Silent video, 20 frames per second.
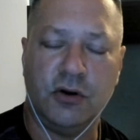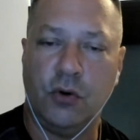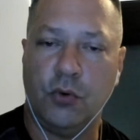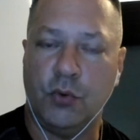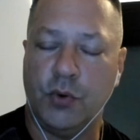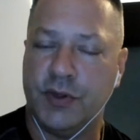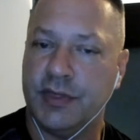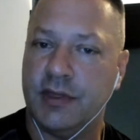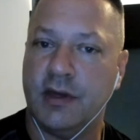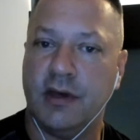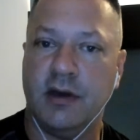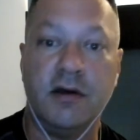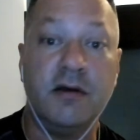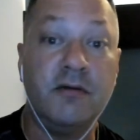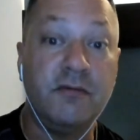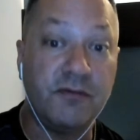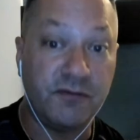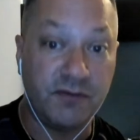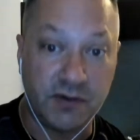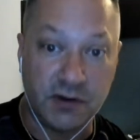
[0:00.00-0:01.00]
with an
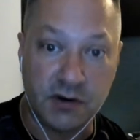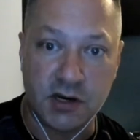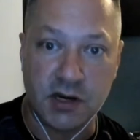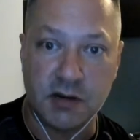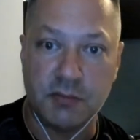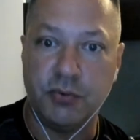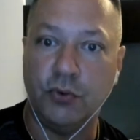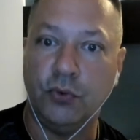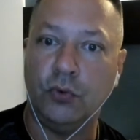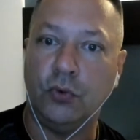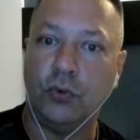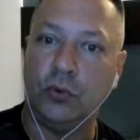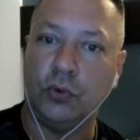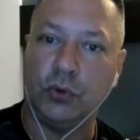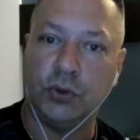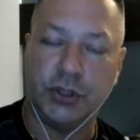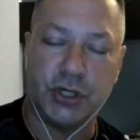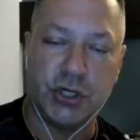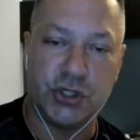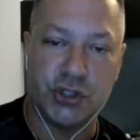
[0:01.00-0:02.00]
infinity
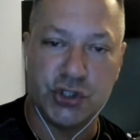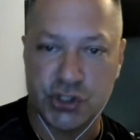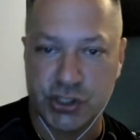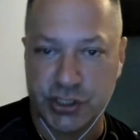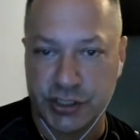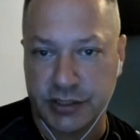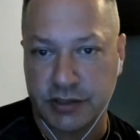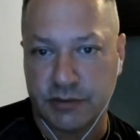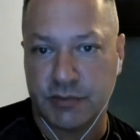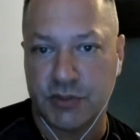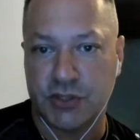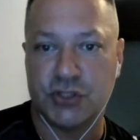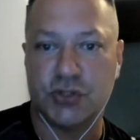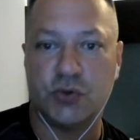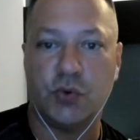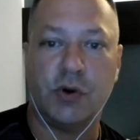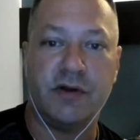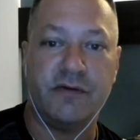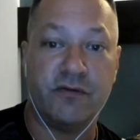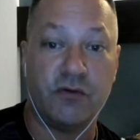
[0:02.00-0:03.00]
pool and a gym and
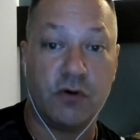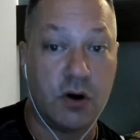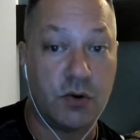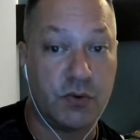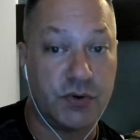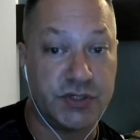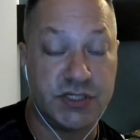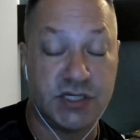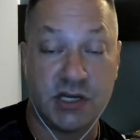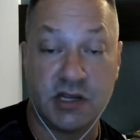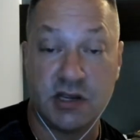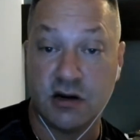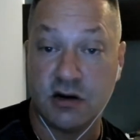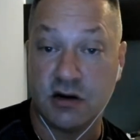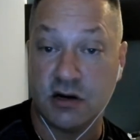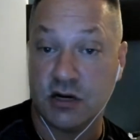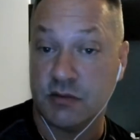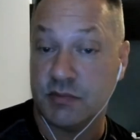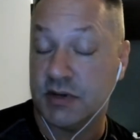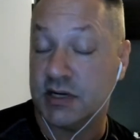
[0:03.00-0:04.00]
24-hour
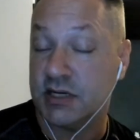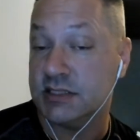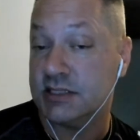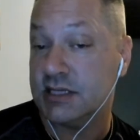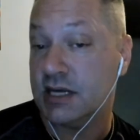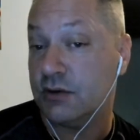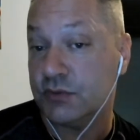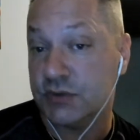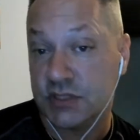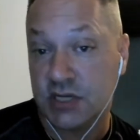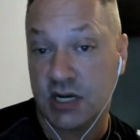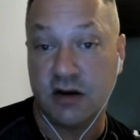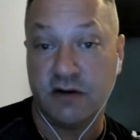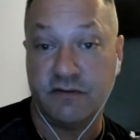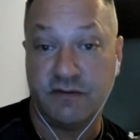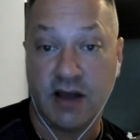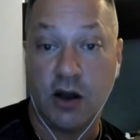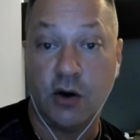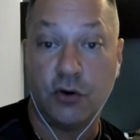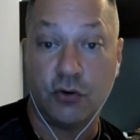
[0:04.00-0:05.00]
security, because that was kind
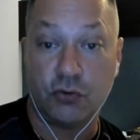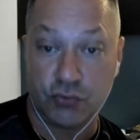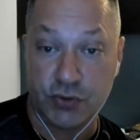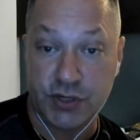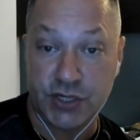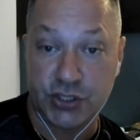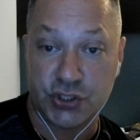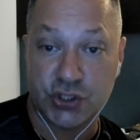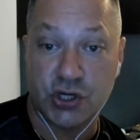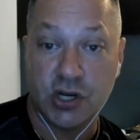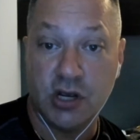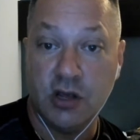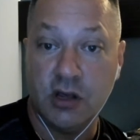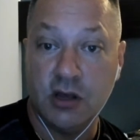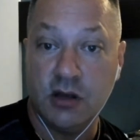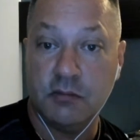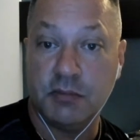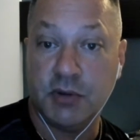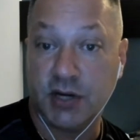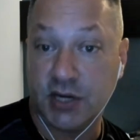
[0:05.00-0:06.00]
of out of reach.
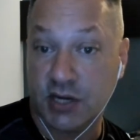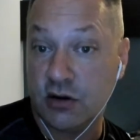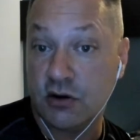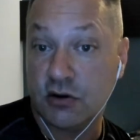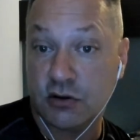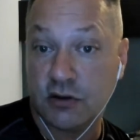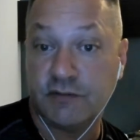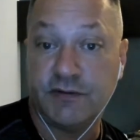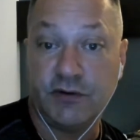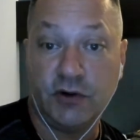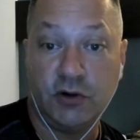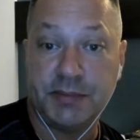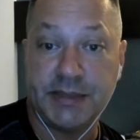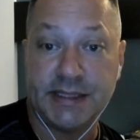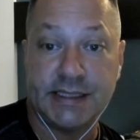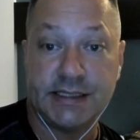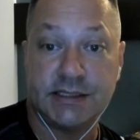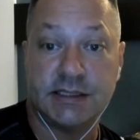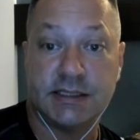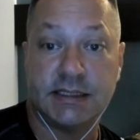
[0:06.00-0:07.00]
But here in the
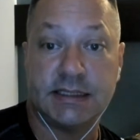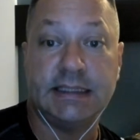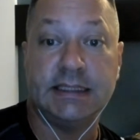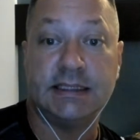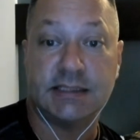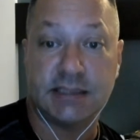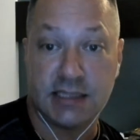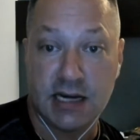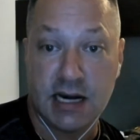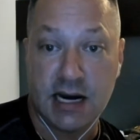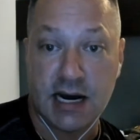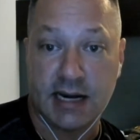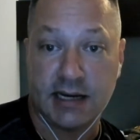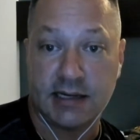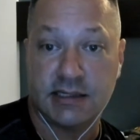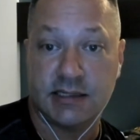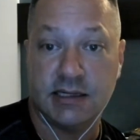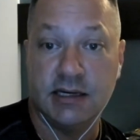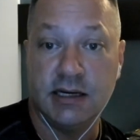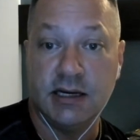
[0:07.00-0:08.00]
Philippines it's
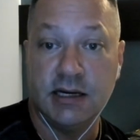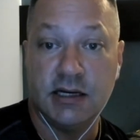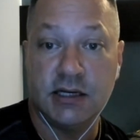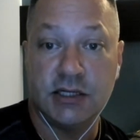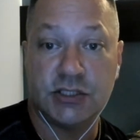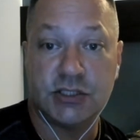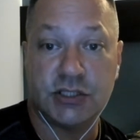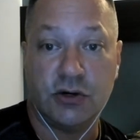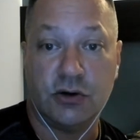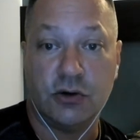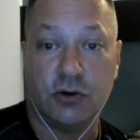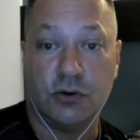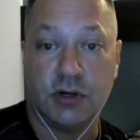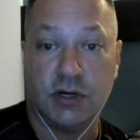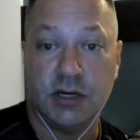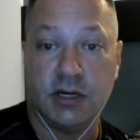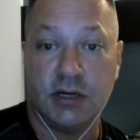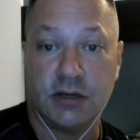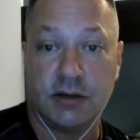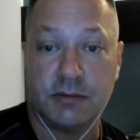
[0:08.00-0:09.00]
not.
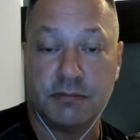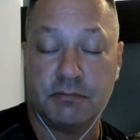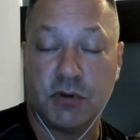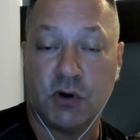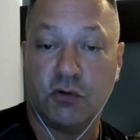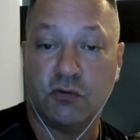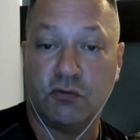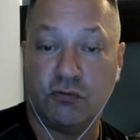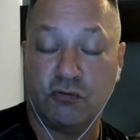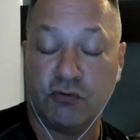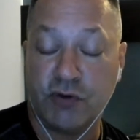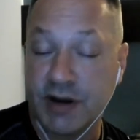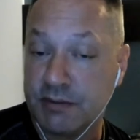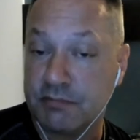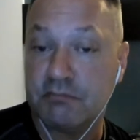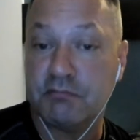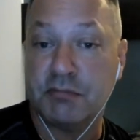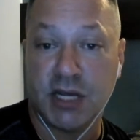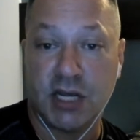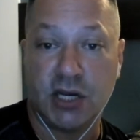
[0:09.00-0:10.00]
So
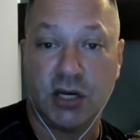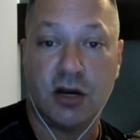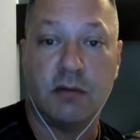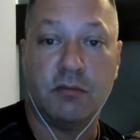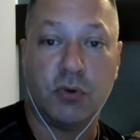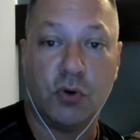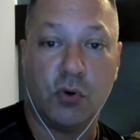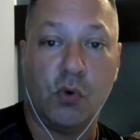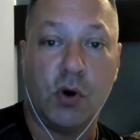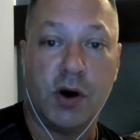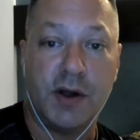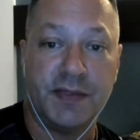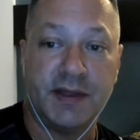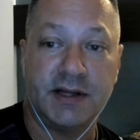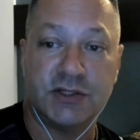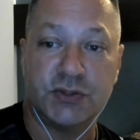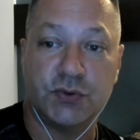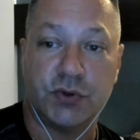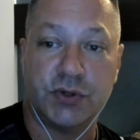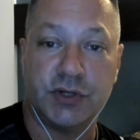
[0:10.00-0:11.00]
rent being number one,
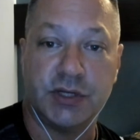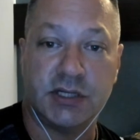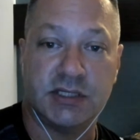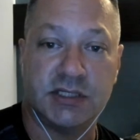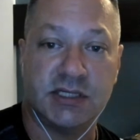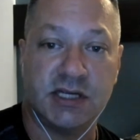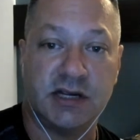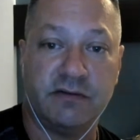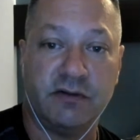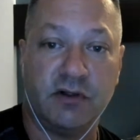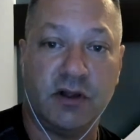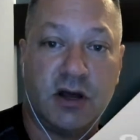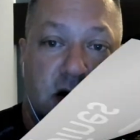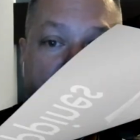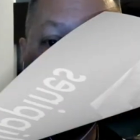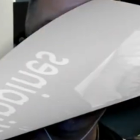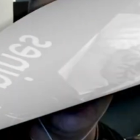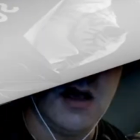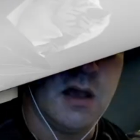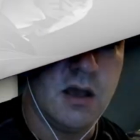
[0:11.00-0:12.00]
that's where you can save a lot
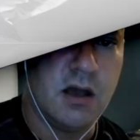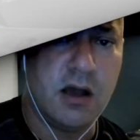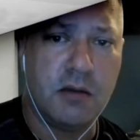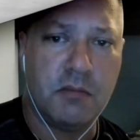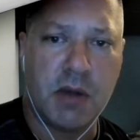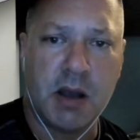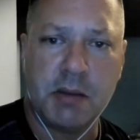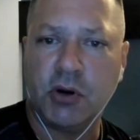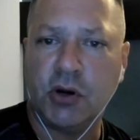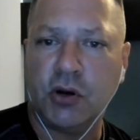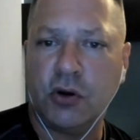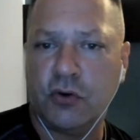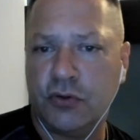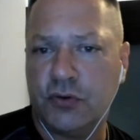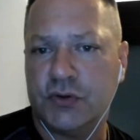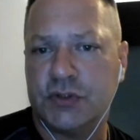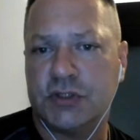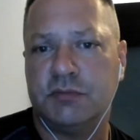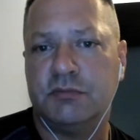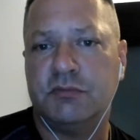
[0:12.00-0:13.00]
of money. I'm going to go
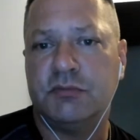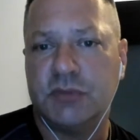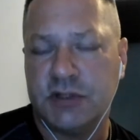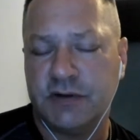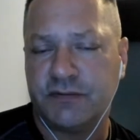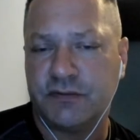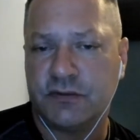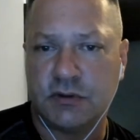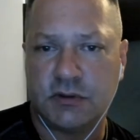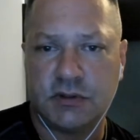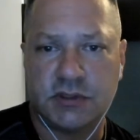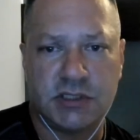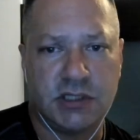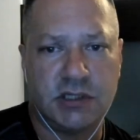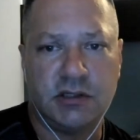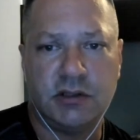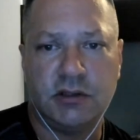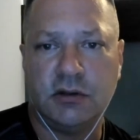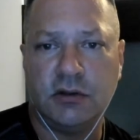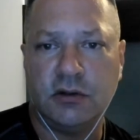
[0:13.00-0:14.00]
through some different
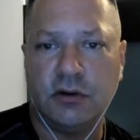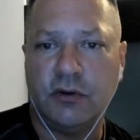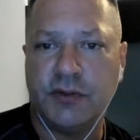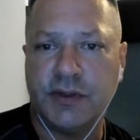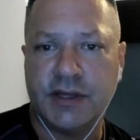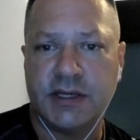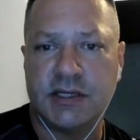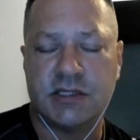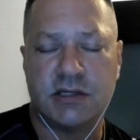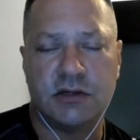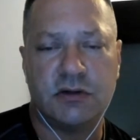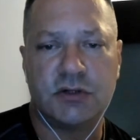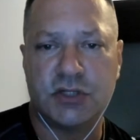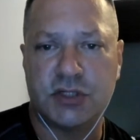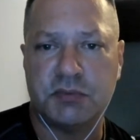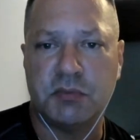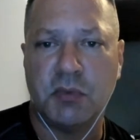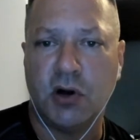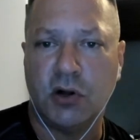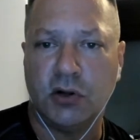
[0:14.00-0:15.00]
little things that are
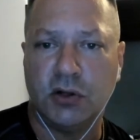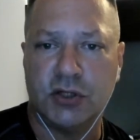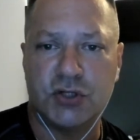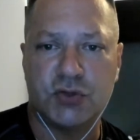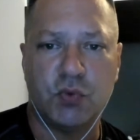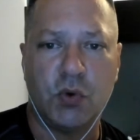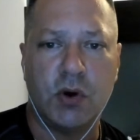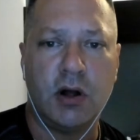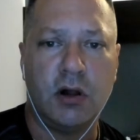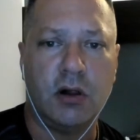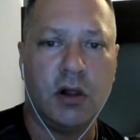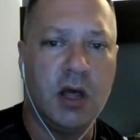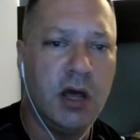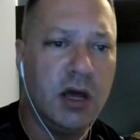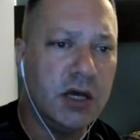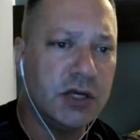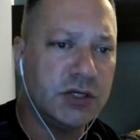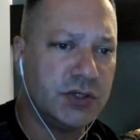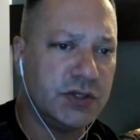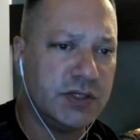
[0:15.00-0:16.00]
small as well.
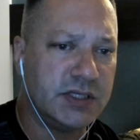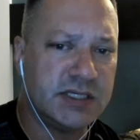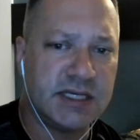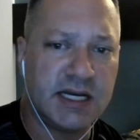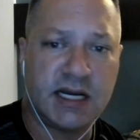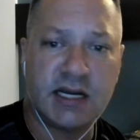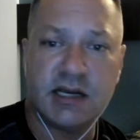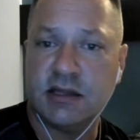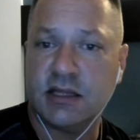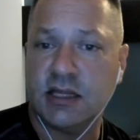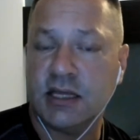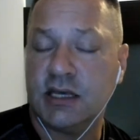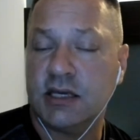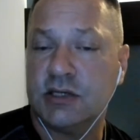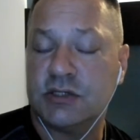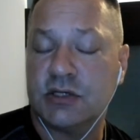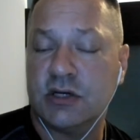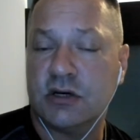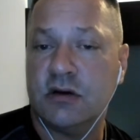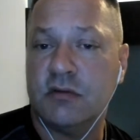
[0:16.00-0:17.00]
So the second thing
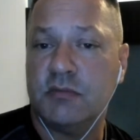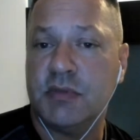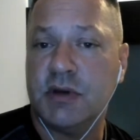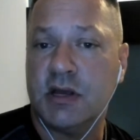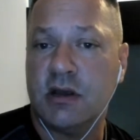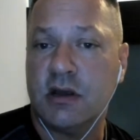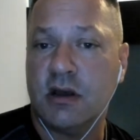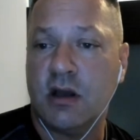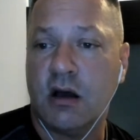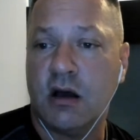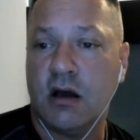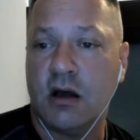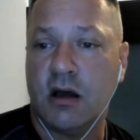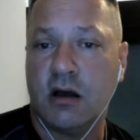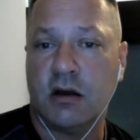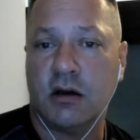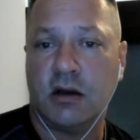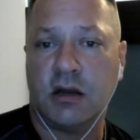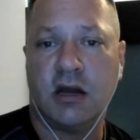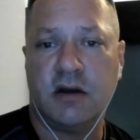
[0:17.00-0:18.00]
is going to be
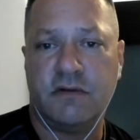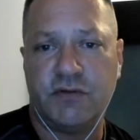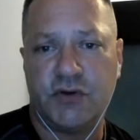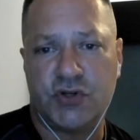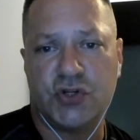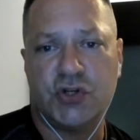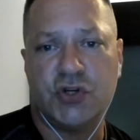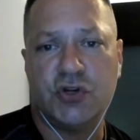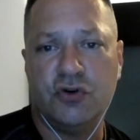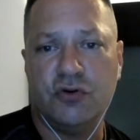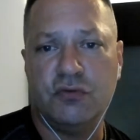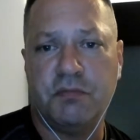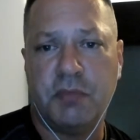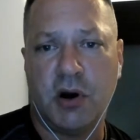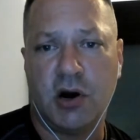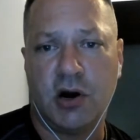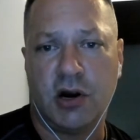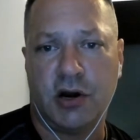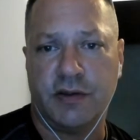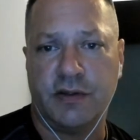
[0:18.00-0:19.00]
kind of a
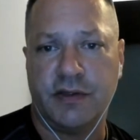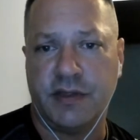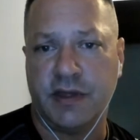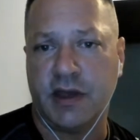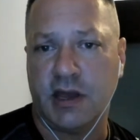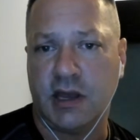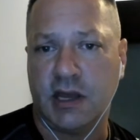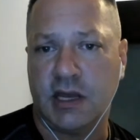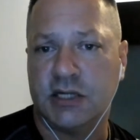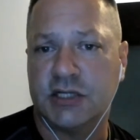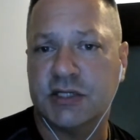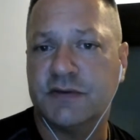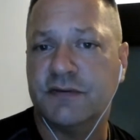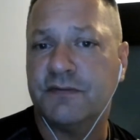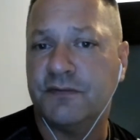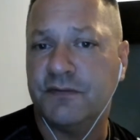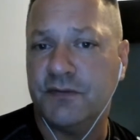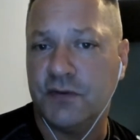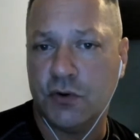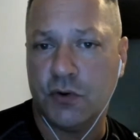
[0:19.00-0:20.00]
two-part thing. It's
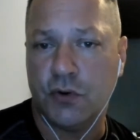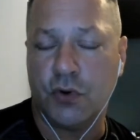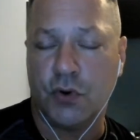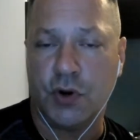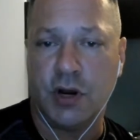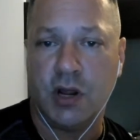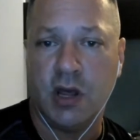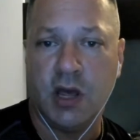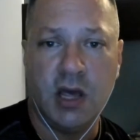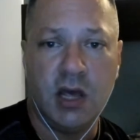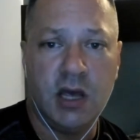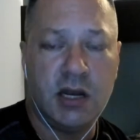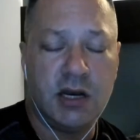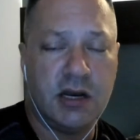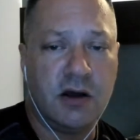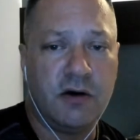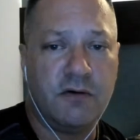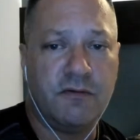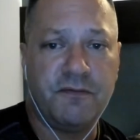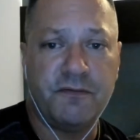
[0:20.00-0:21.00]
food.
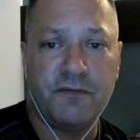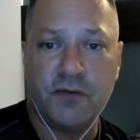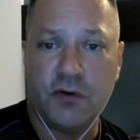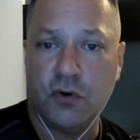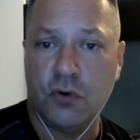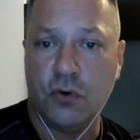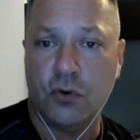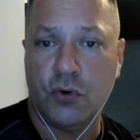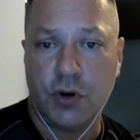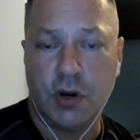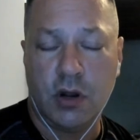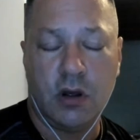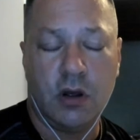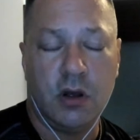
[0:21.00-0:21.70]
Now food,